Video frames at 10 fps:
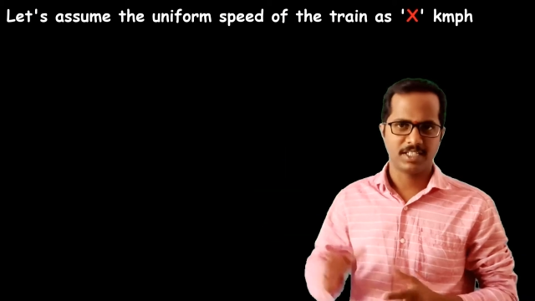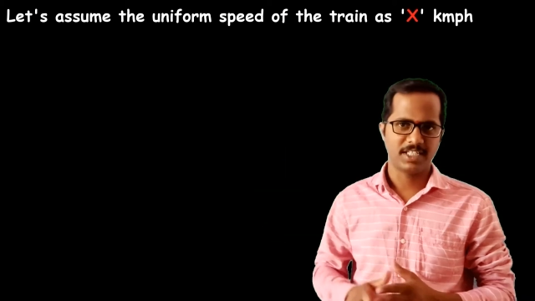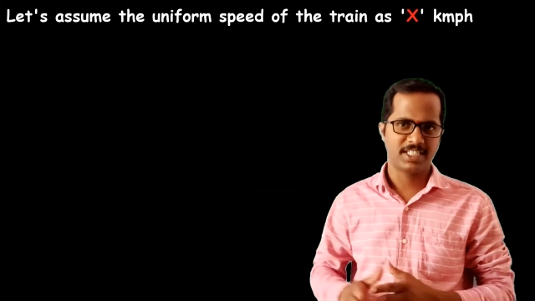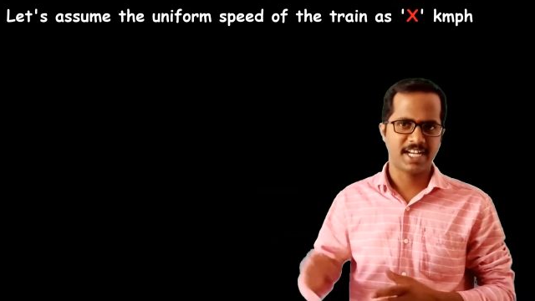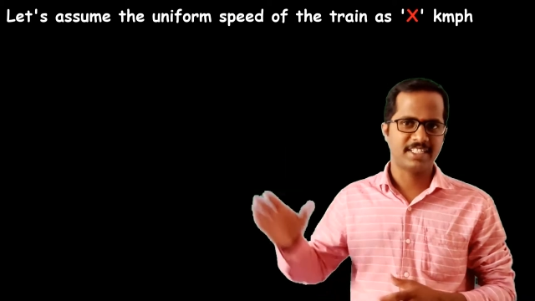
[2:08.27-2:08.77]

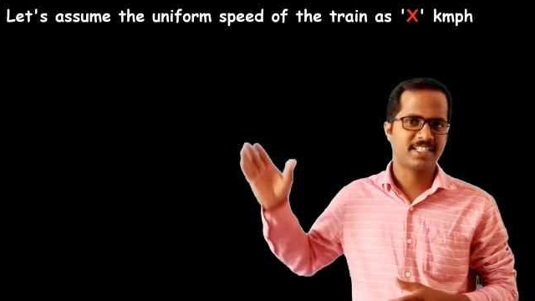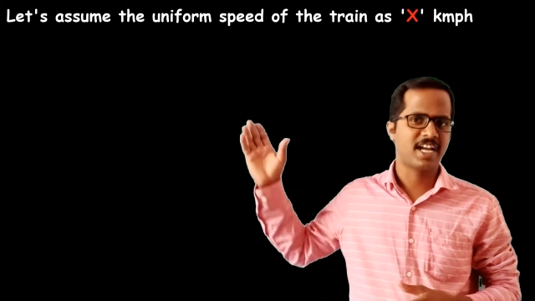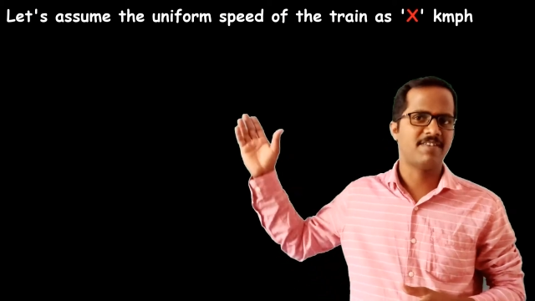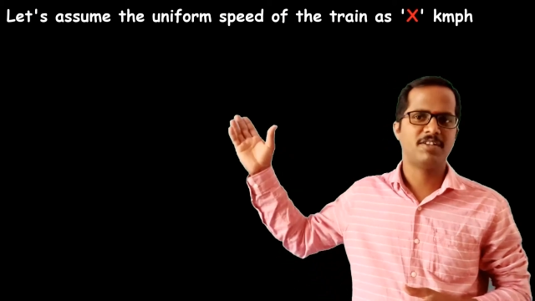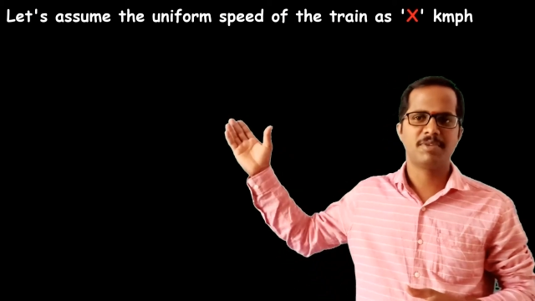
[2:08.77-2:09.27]
distance
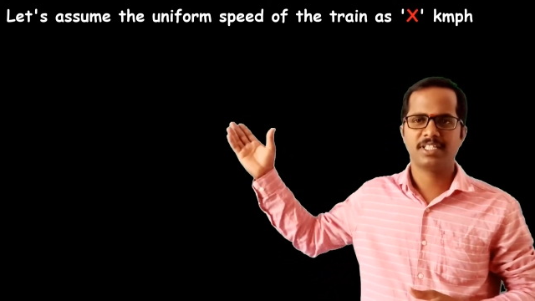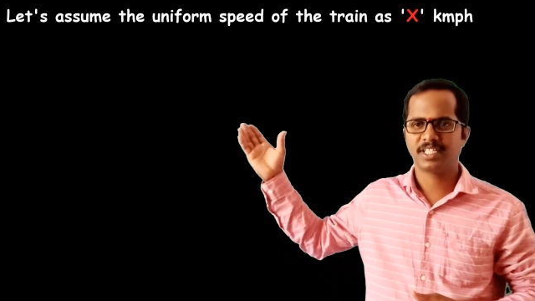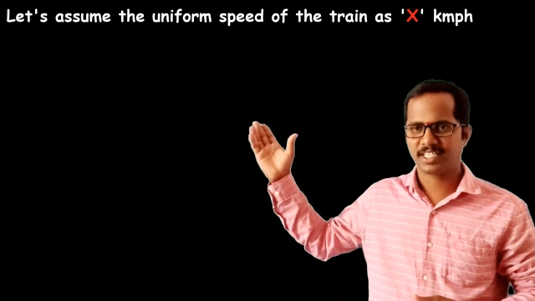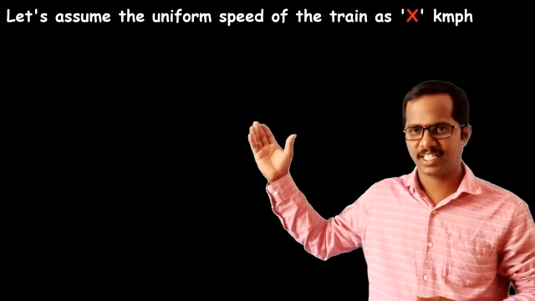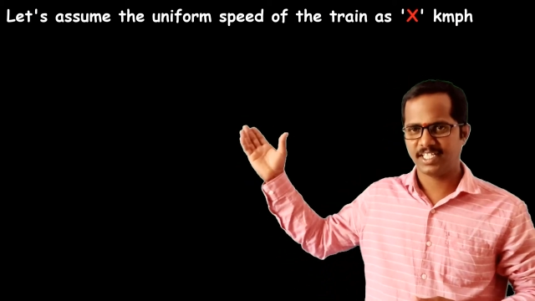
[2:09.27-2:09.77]
travelled by the
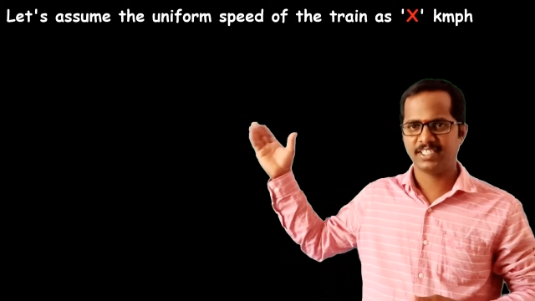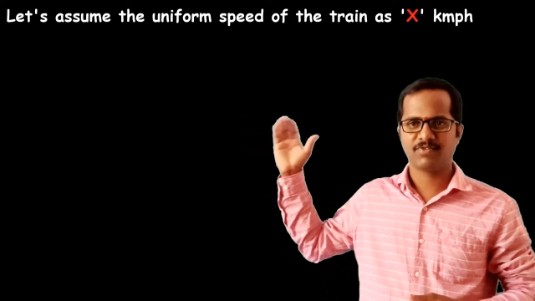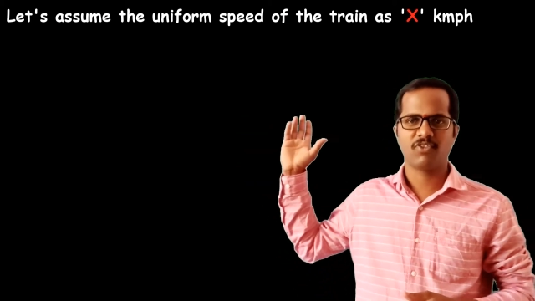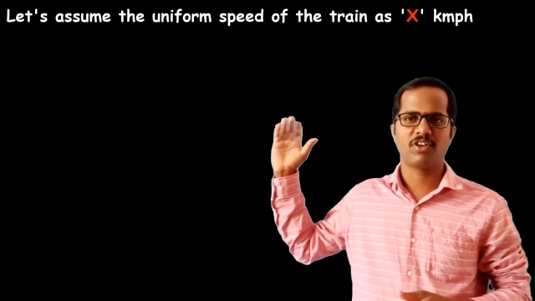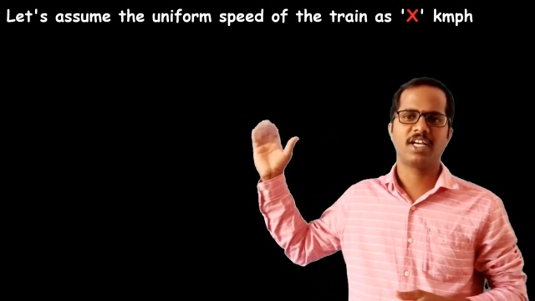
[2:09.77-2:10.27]
train is
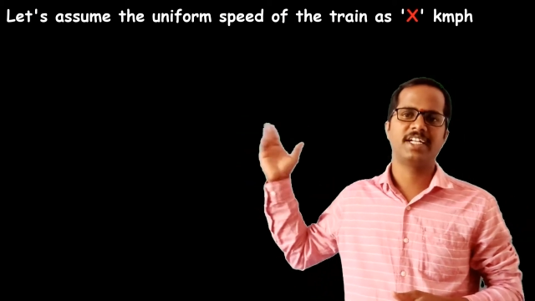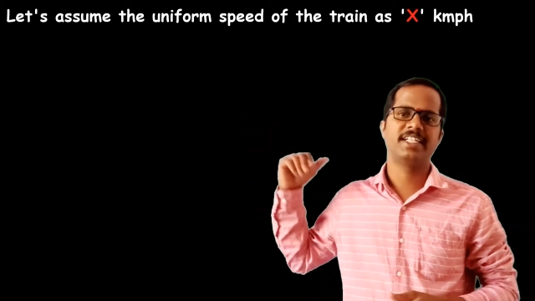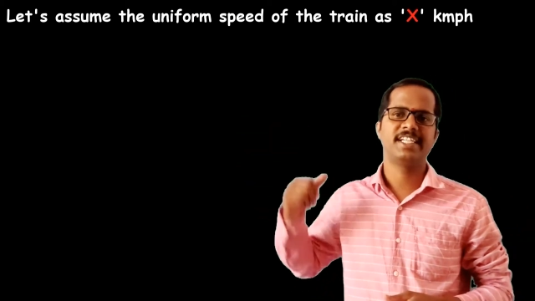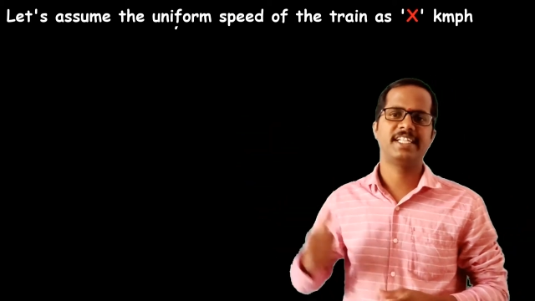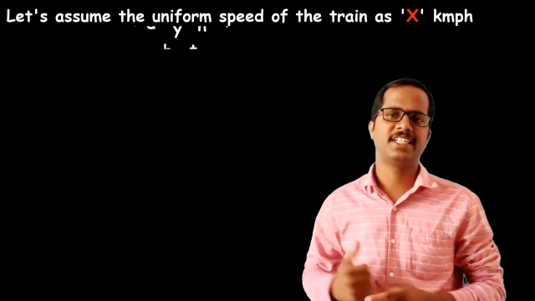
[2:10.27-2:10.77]

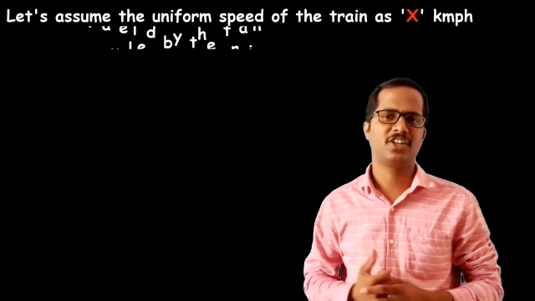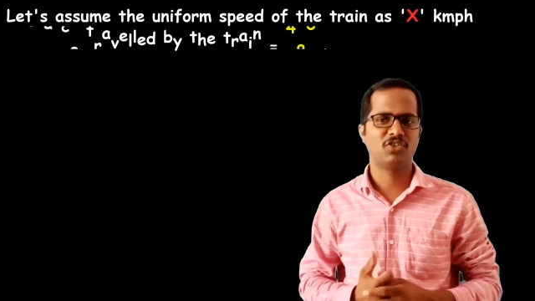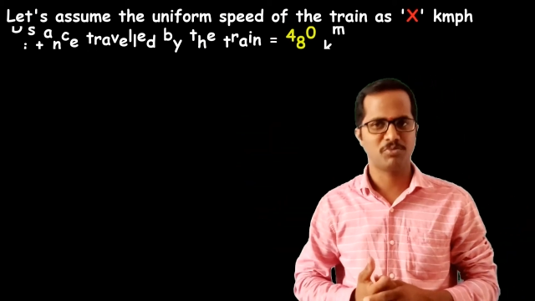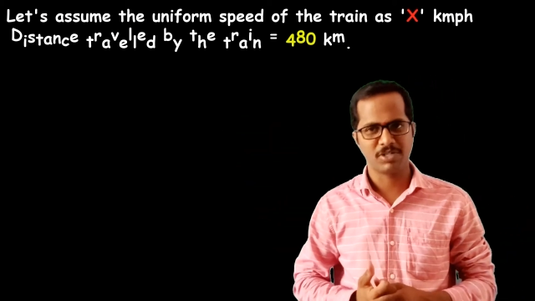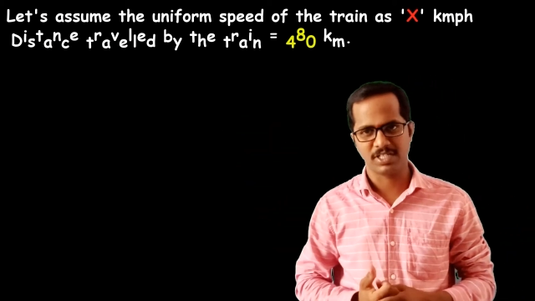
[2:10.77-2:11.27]
480
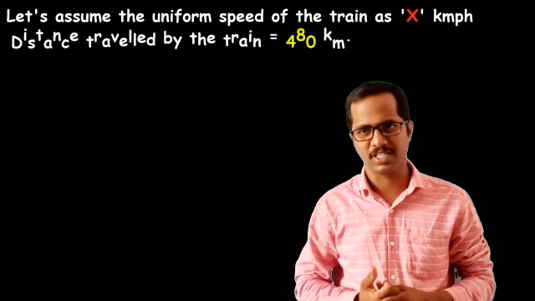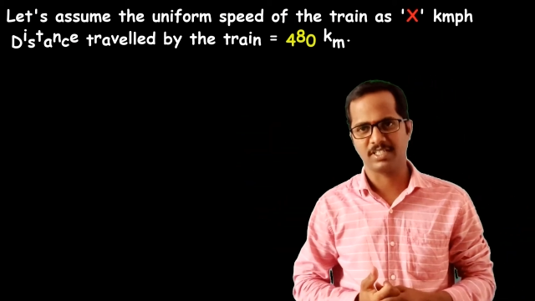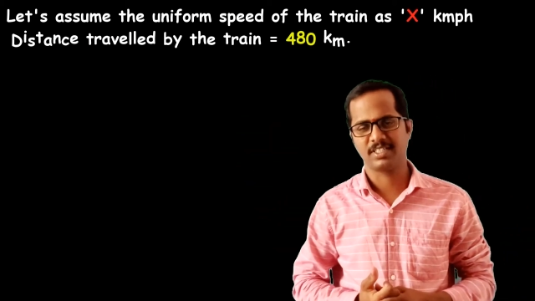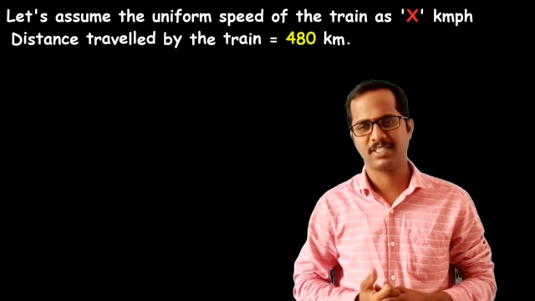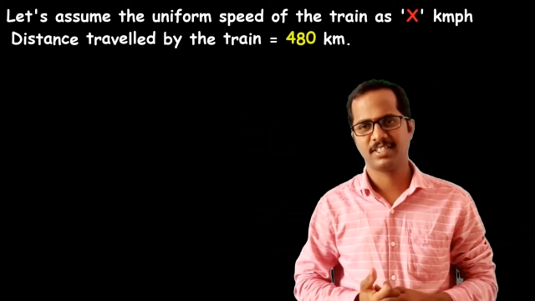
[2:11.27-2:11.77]
kilometers.